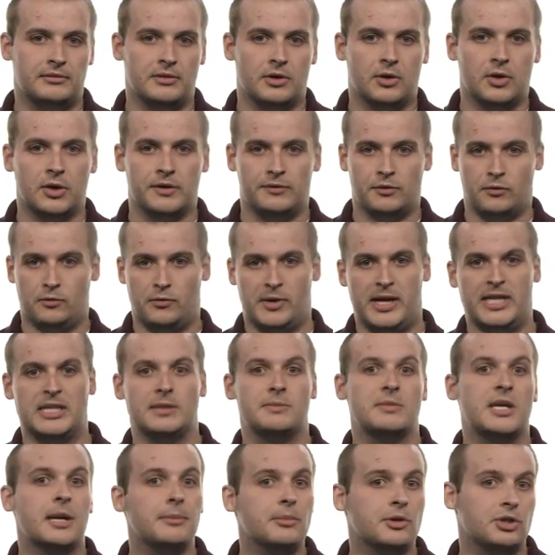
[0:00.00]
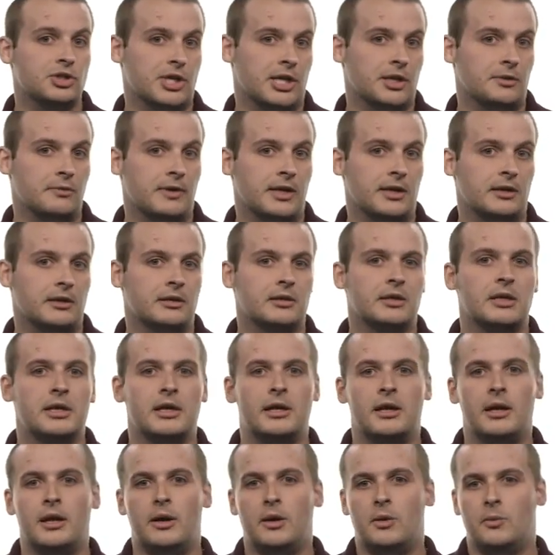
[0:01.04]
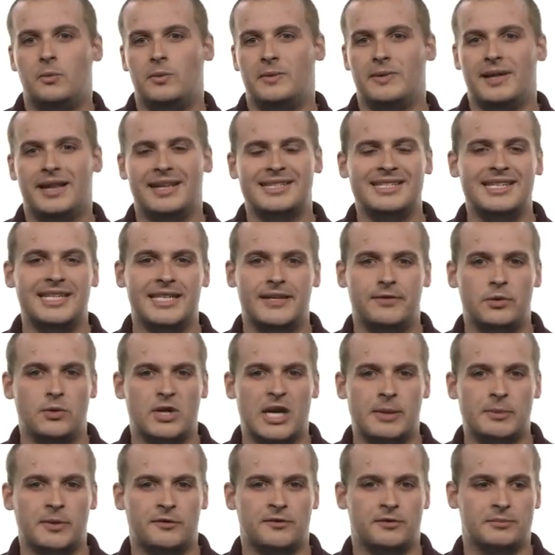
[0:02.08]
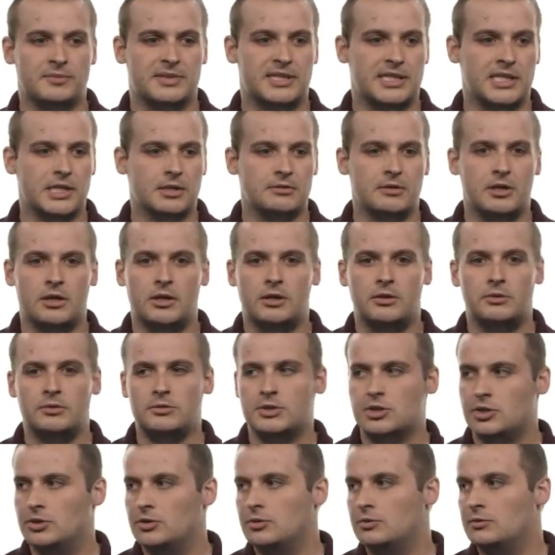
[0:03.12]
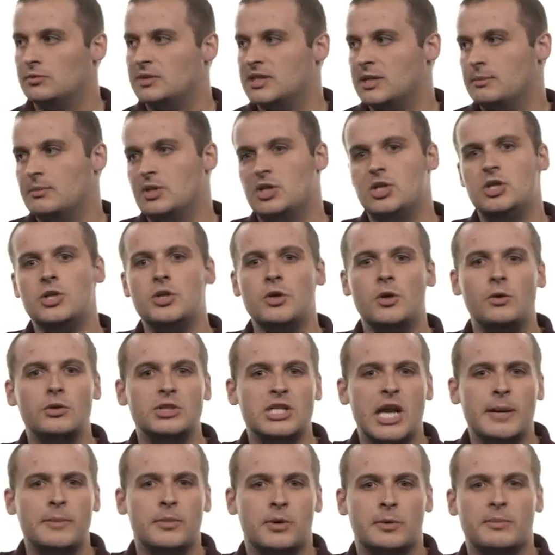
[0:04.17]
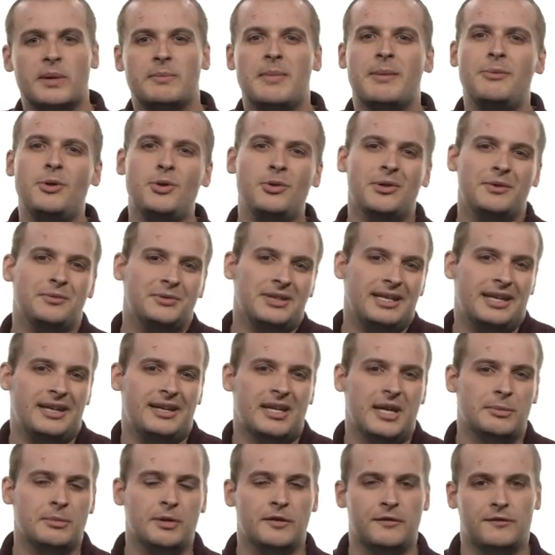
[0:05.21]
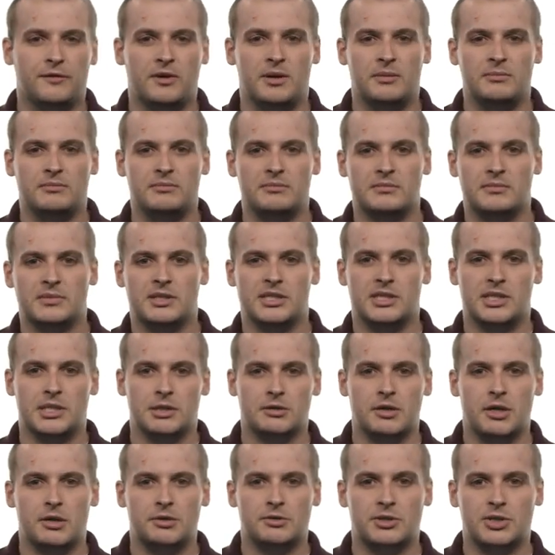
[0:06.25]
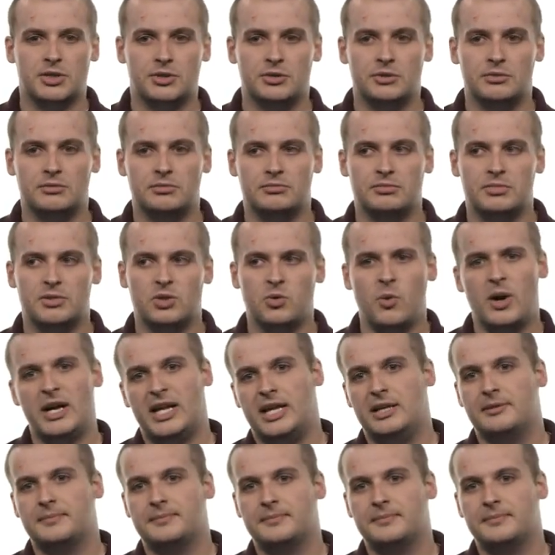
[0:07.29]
heard of a random number generator, that's going to give you a number from 0 to some huge number, but maybe you only really need a number from 0 to 20.